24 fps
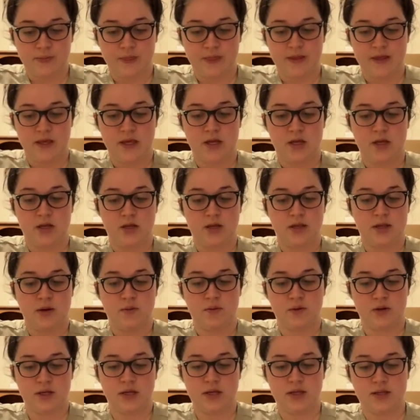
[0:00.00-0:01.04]
then they
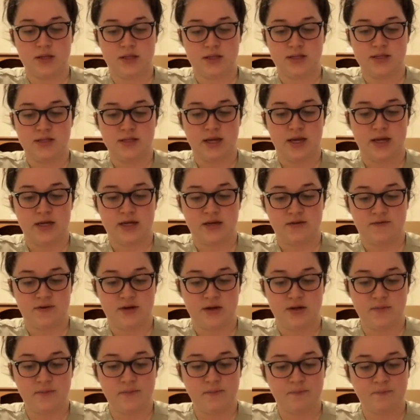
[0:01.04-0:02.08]
would get this
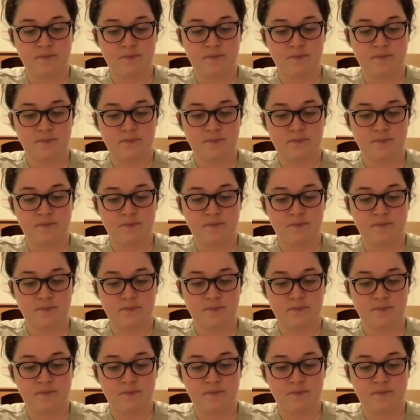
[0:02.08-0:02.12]
antivenom.